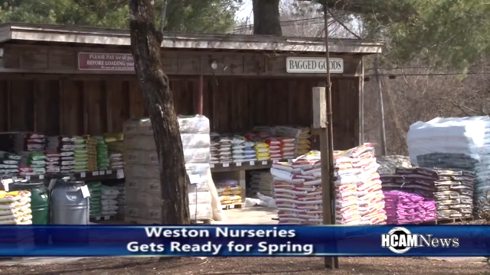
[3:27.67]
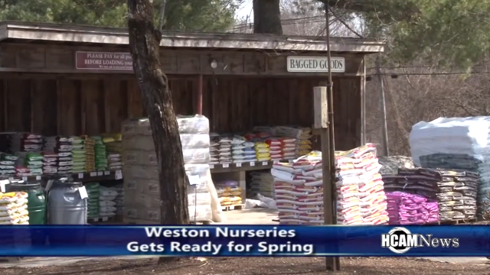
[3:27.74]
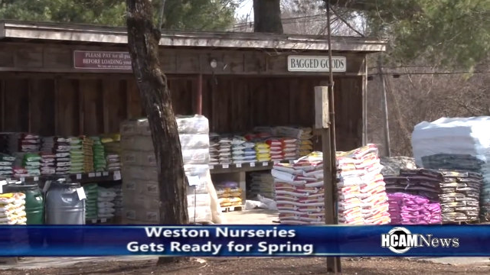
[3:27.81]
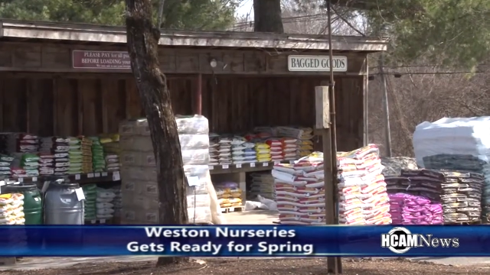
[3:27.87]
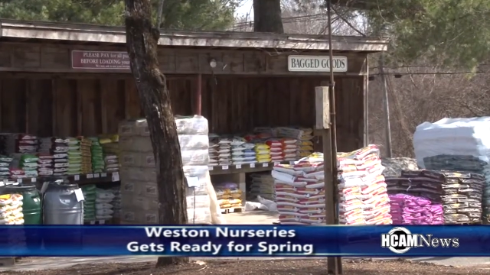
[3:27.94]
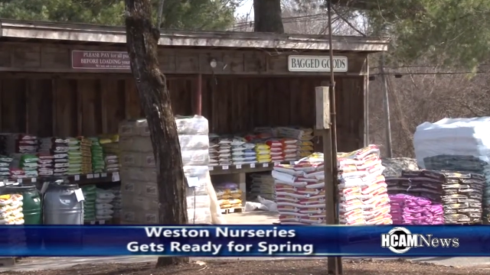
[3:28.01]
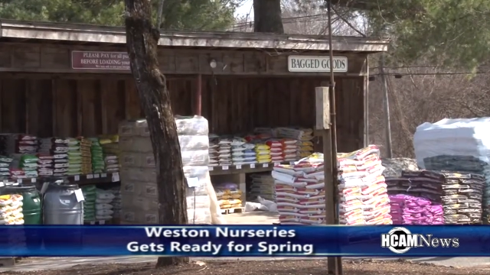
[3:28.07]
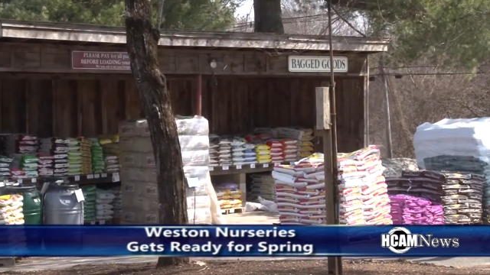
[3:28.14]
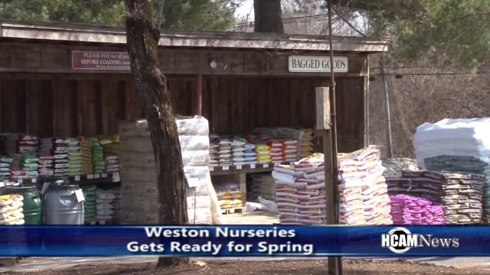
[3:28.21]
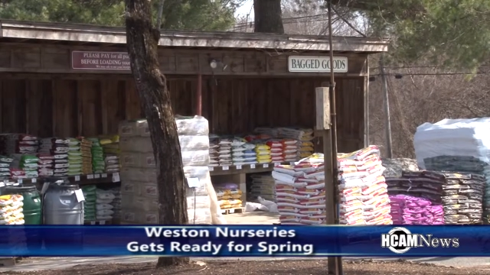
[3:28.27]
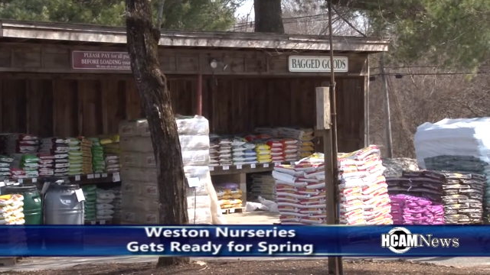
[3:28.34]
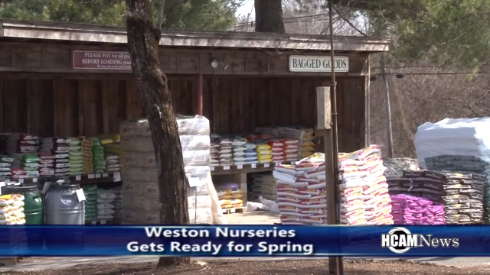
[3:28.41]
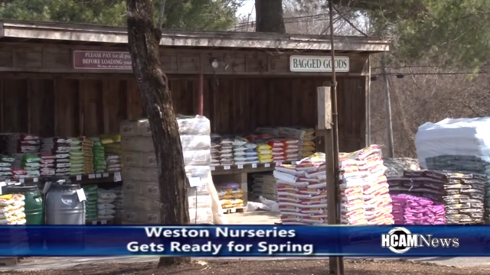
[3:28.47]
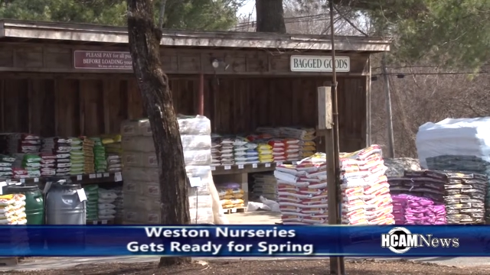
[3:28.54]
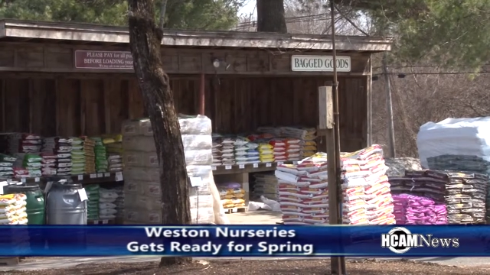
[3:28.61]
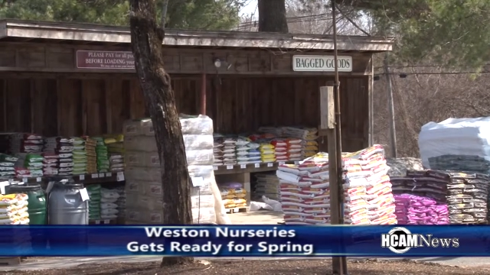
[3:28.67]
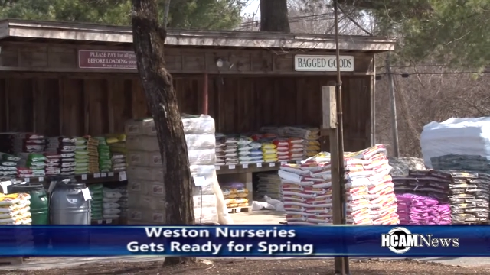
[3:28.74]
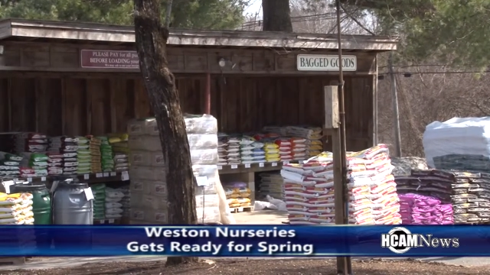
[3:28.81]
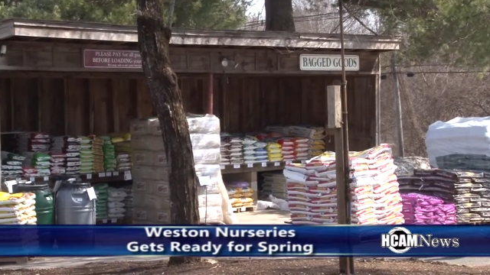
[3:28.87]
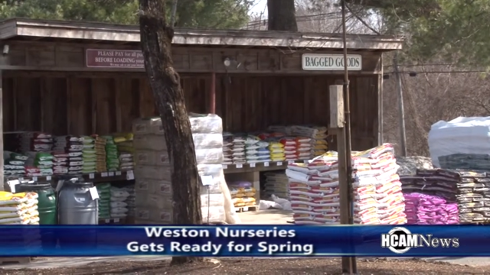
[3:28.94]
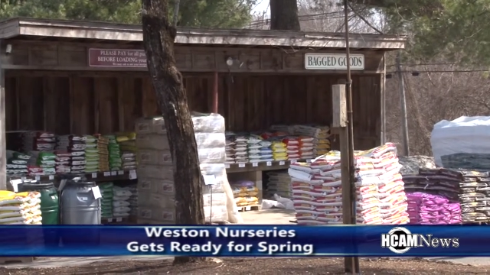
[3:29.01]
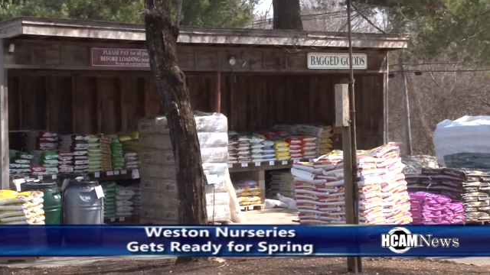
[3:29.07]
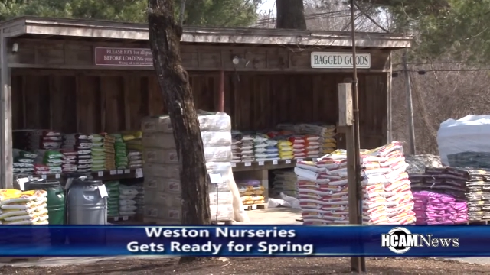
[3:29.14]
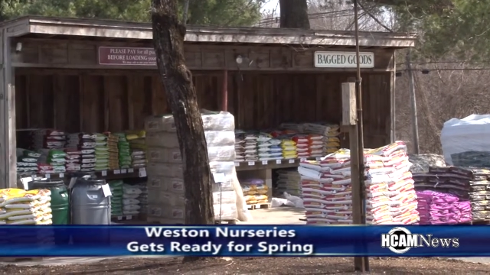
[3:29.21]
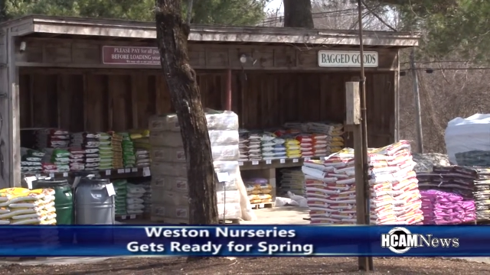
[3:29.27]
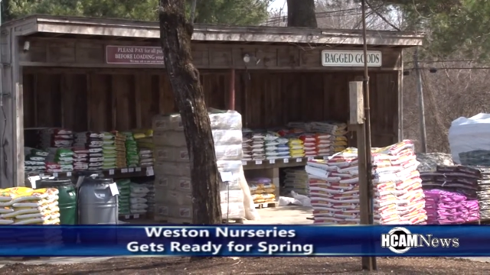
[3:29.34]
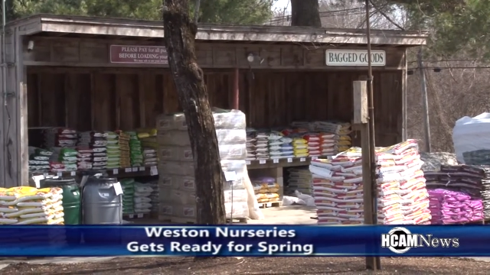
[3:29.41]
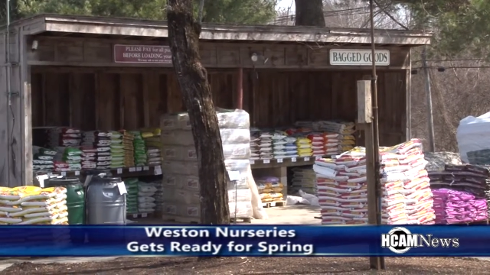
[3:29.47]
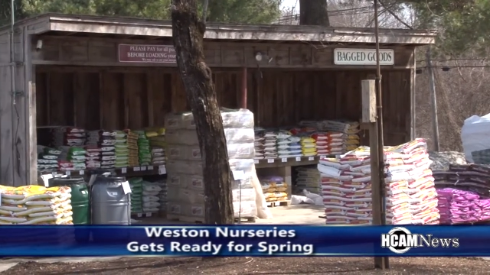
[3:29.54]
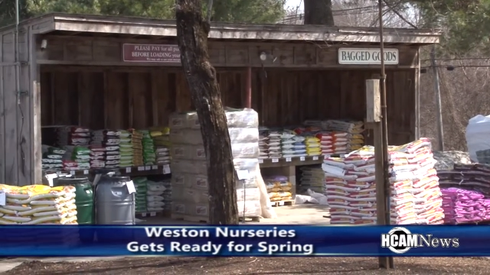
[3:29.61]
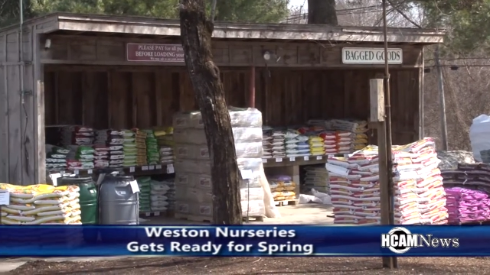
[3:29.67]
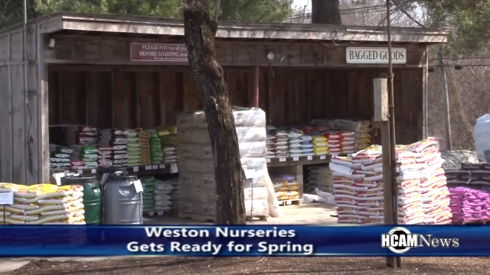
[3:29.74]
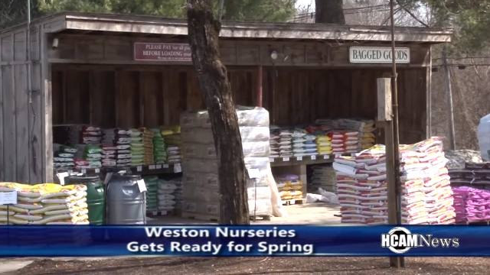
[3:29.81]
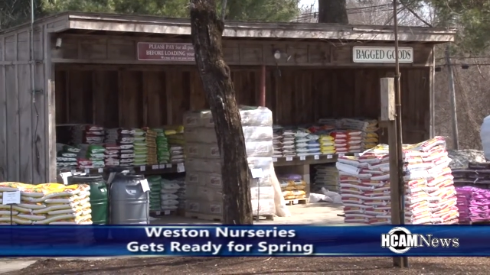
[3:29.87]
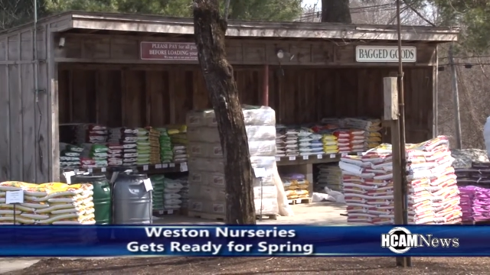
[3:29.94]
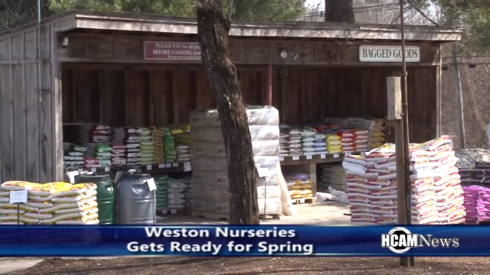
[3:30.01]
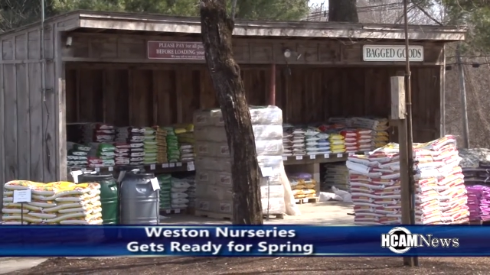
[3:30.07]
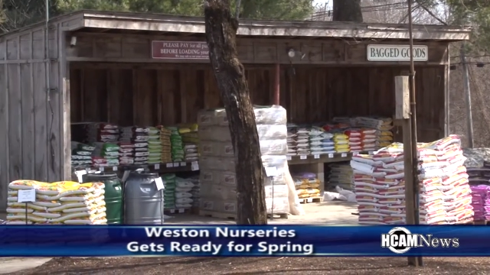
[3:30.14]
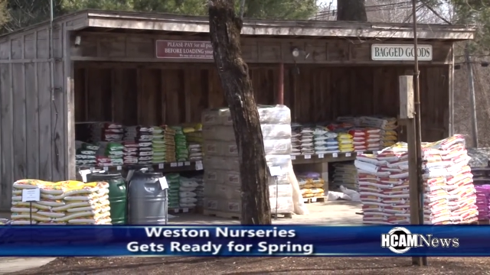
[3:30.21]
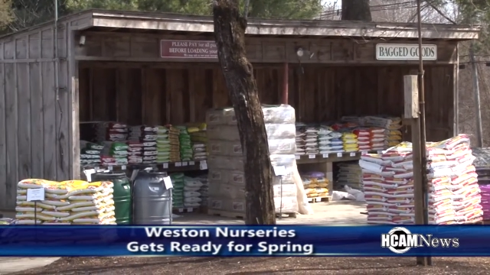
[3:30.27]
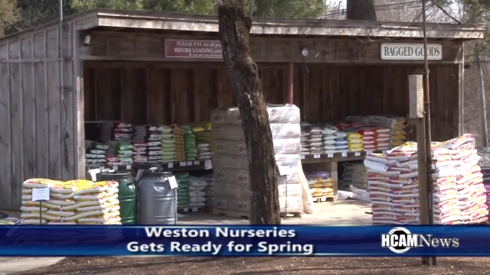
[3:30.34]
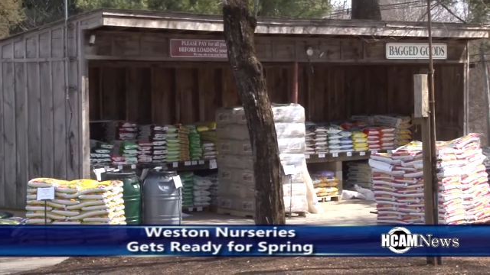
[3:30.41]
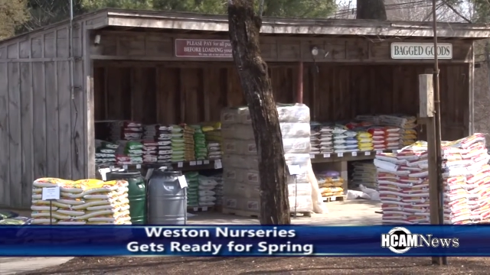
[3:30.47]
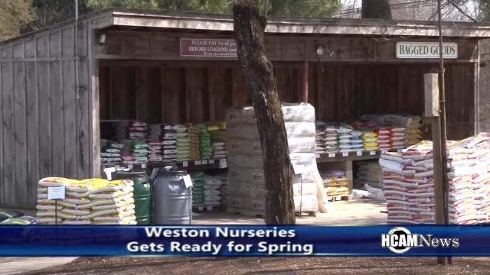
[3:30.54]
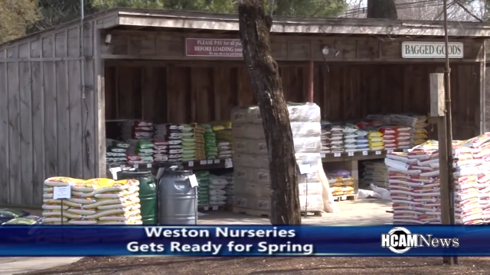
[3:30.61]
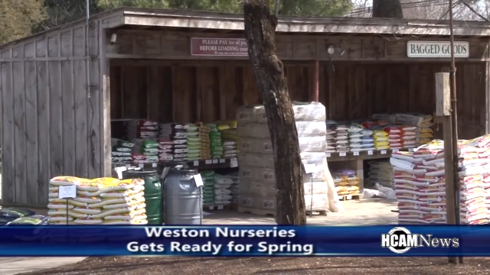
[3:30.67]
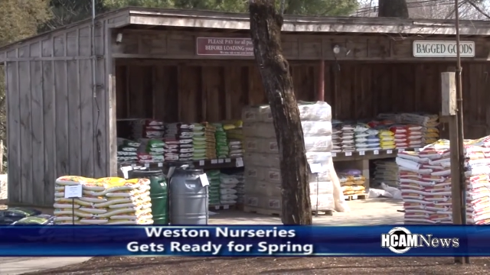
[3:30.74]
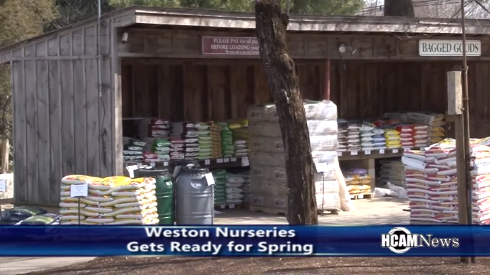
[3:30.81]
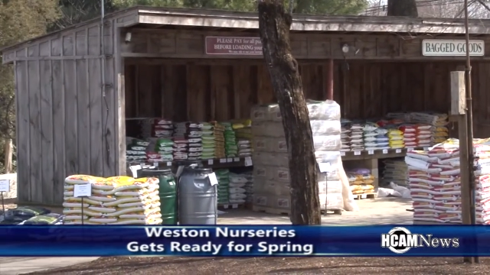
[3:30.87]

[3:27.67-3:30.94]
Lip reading: No face is visible, so there are no lips to read.